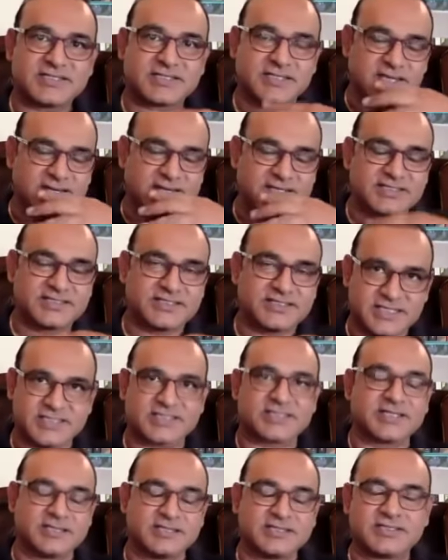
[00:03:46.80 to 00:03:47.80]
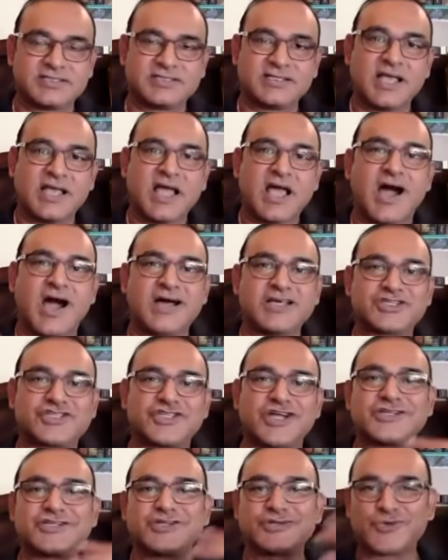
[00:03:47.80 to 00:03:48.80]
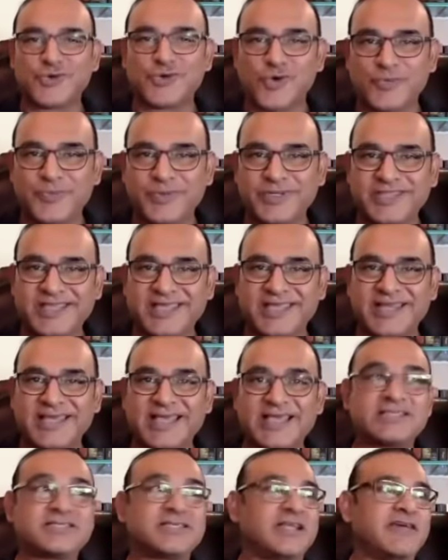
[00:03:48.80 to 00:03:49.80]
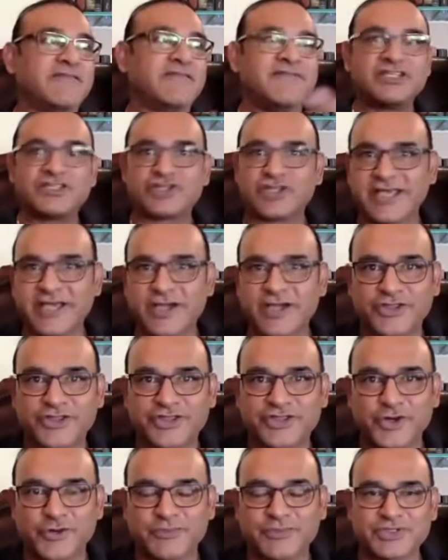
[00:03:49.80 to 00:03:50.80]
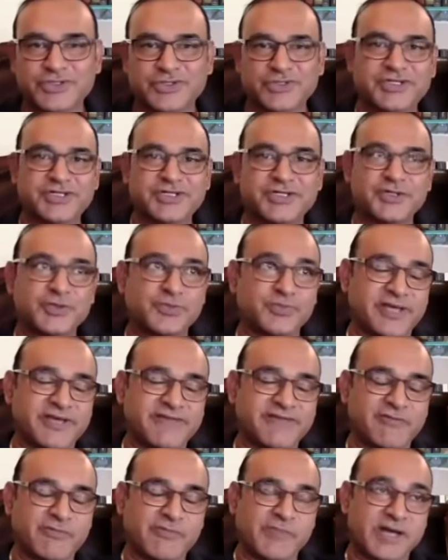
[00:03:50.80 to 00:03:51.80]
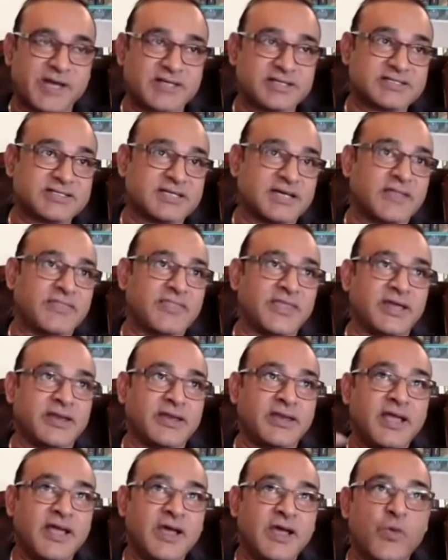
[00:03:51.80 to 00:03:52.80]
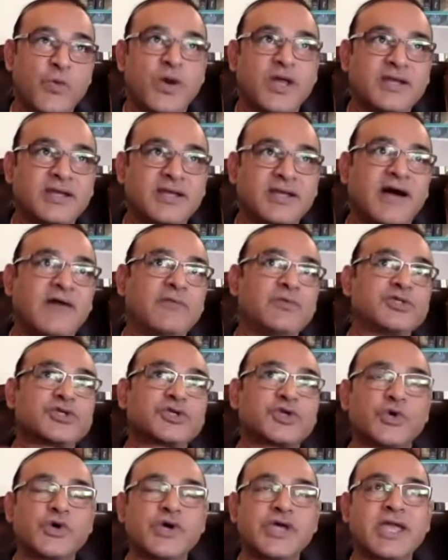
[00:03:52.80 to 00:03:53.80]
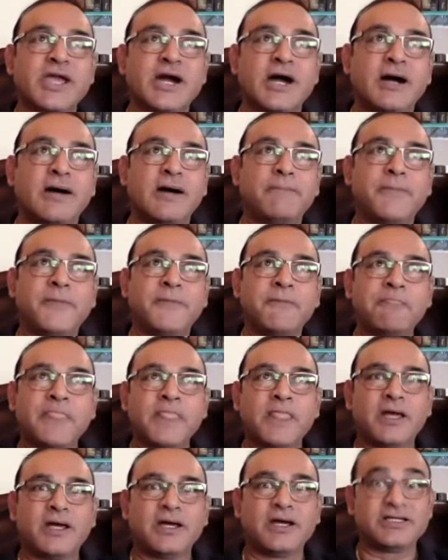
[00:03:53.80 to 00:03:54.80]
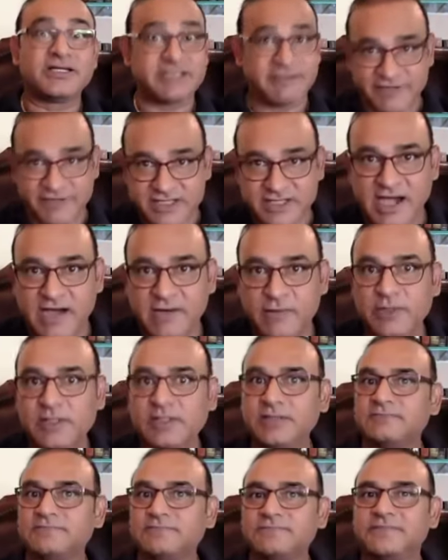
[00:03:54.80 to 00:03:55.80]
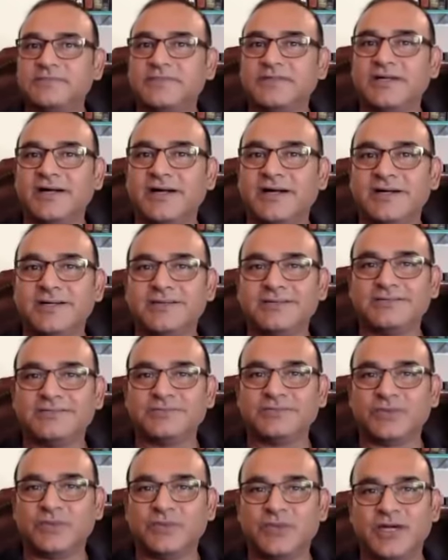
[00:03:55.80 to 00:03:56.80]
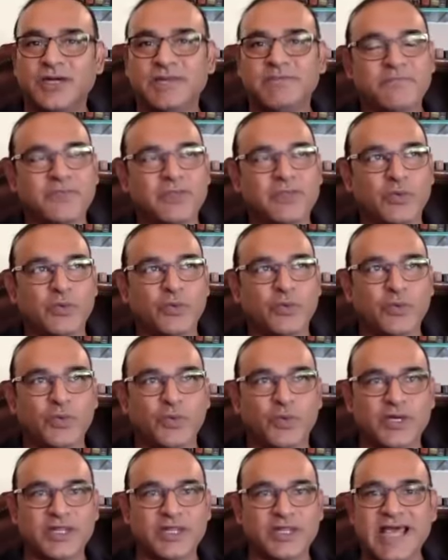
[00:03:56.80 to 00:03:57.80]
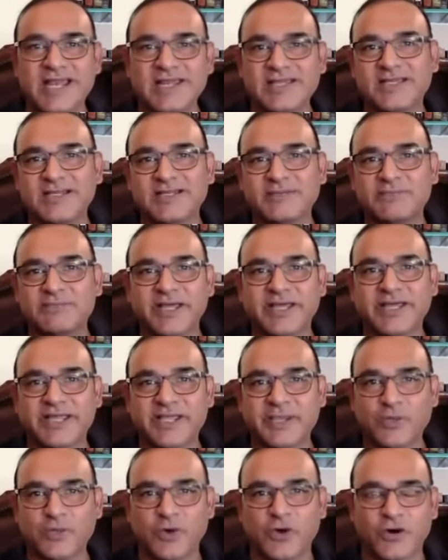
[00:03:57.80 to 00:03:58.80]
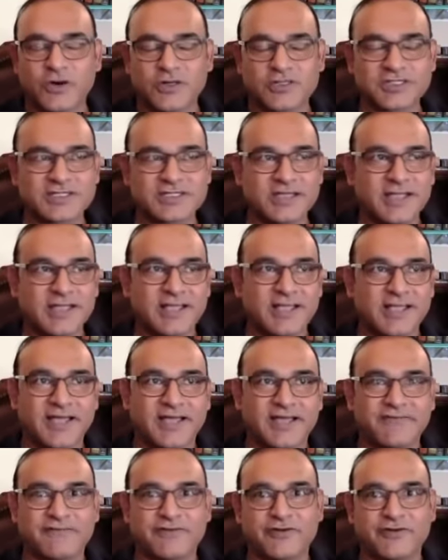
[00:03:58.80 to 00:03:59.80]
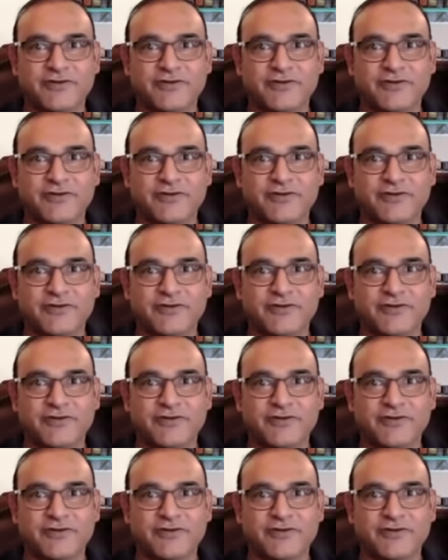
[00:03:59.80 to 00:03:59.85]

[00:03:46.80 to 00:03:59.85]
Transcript: insistence, I started to open the innings, and eventually I got the opportunity to play for Pakistan. Then when I was growing up, David Gower, what an elegant player he was. And for a